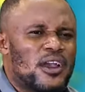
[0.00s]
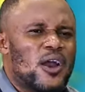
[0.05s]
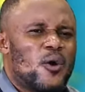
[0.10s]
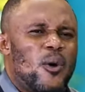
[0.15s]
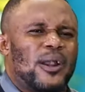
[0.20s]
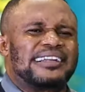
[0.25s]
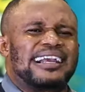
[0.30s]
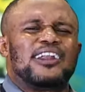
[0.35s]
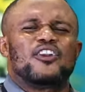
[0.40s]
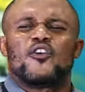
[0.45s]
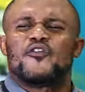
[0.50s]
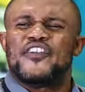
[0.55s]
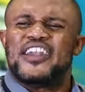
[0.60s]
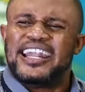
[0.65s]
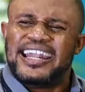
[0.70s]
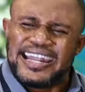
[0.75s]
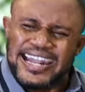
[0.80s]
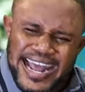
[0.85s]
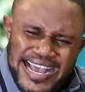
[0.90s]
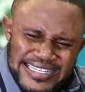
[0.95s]
food. What kind of
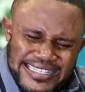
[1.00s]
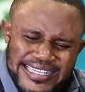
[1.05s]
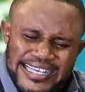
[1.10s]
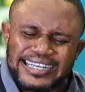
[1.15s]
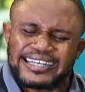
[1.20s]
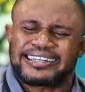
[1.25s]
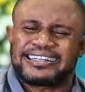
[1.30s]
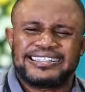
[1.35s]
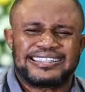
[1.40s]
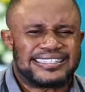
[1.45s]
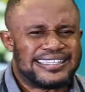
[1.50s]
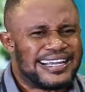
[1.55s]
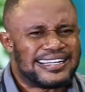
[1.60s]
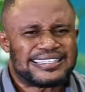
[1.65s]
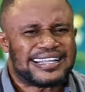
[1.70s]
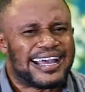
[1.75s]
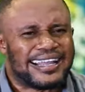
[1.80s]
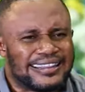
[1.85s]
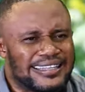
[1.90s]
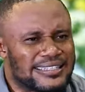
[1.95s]
lazy
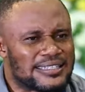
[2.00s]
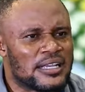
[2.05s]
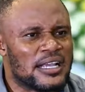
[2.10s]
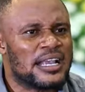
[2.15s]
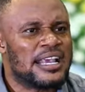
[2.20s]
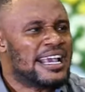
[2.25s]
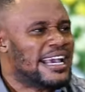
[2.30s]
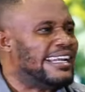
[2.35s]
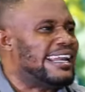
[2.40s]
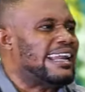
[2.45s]
Christians are this?